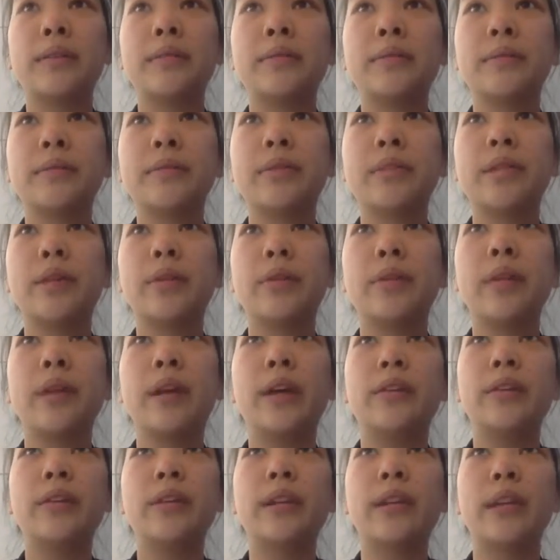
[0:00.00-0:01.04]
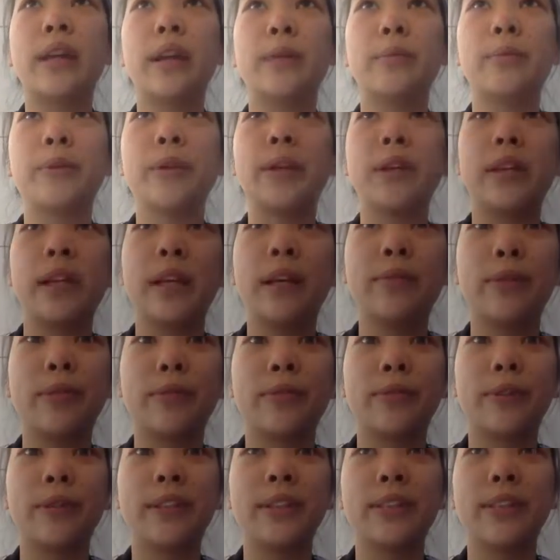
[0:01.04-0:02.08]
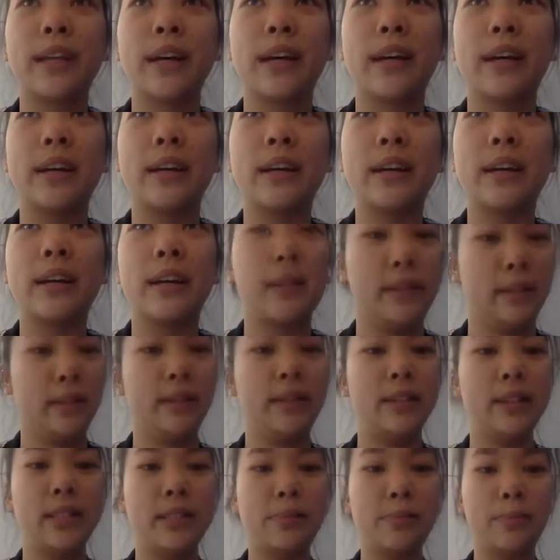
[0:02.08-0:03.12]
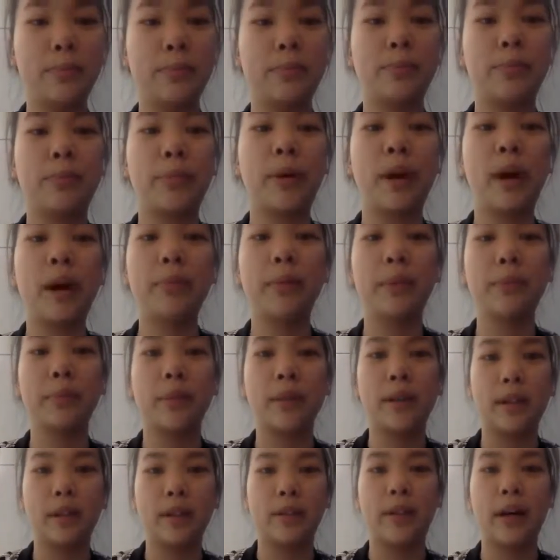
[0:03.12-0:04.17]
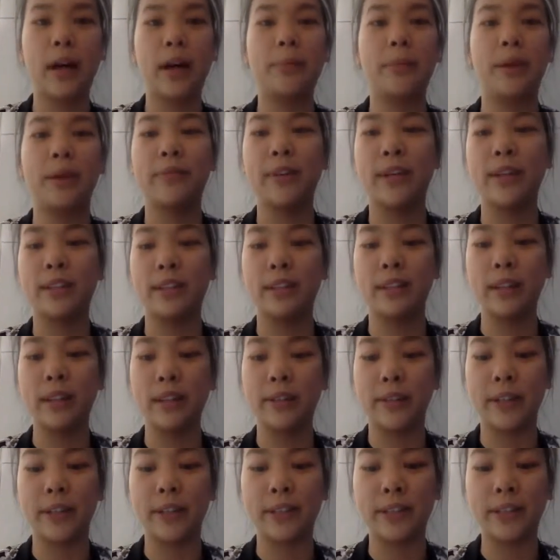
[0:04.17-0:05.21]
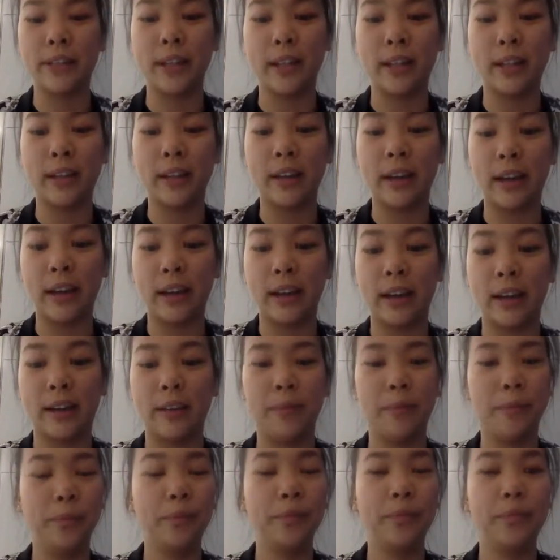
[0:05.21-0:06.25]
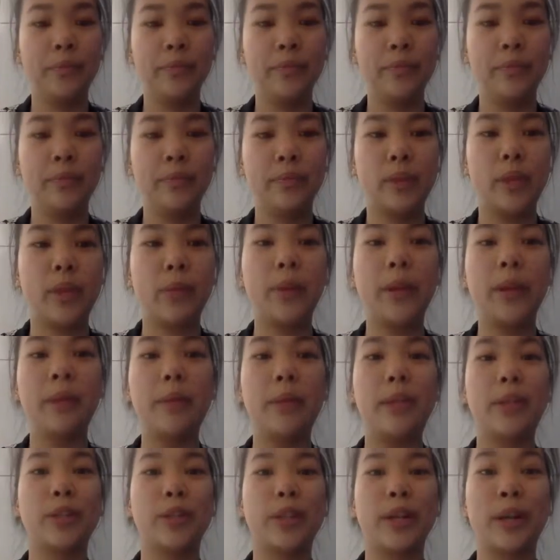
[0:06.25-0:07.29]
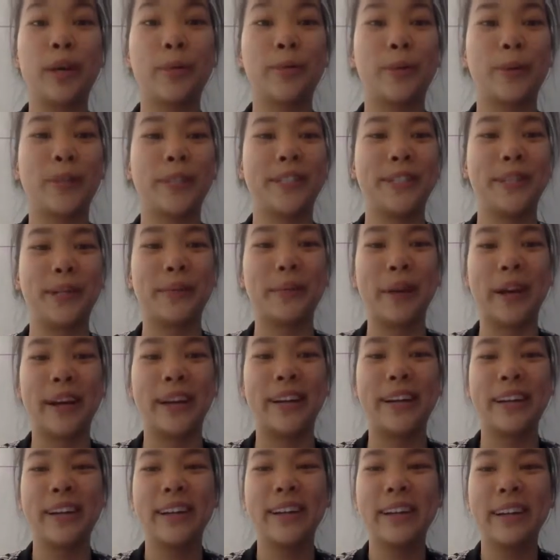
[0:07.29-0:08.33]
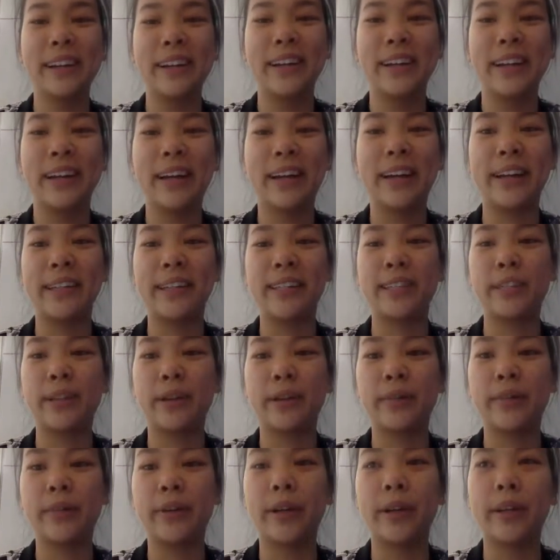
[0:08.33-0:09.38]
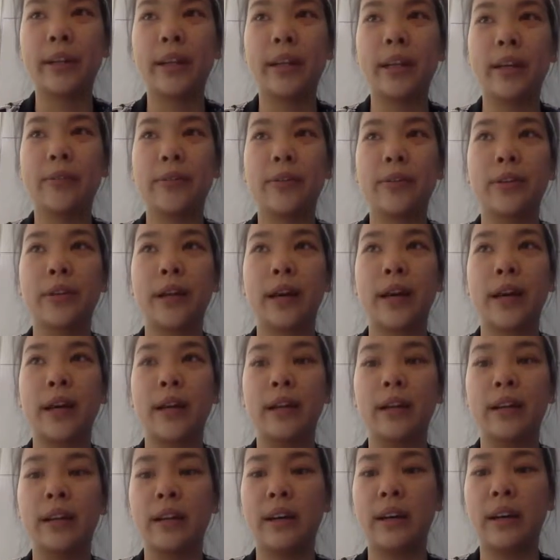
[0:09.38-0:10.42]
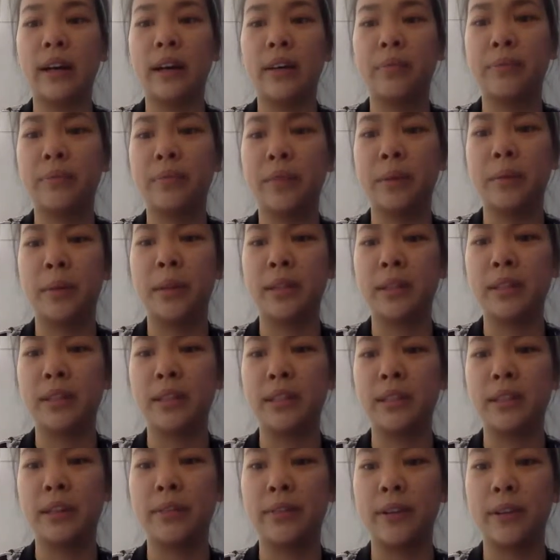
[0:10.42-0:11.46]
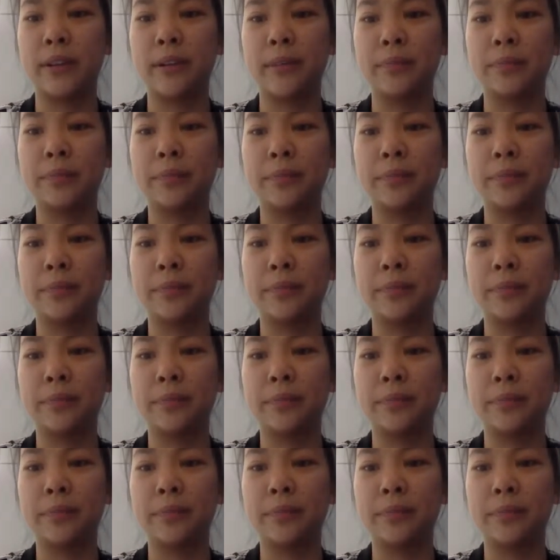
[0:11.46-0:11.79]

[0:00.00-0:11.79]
So the other thing that I'm really thankful for is that this problem couldn't have happened if I didn't live in a city that had 3 major airports nearby. And so I'm very thankful that, this is even